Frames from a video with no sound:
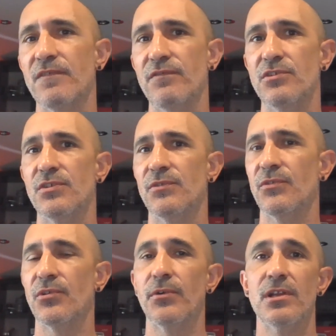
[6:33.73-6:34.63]
for future
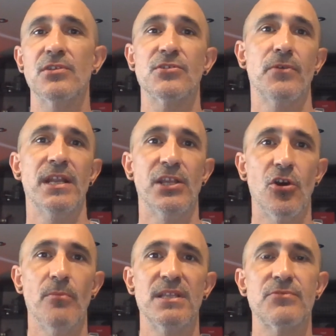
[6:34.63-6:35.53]
tutorials or any
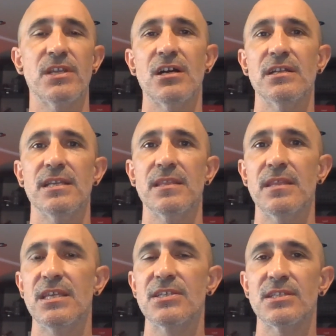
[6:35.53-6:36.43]
comments regarding
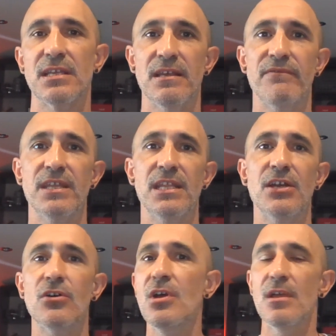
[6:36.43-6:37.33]
this video,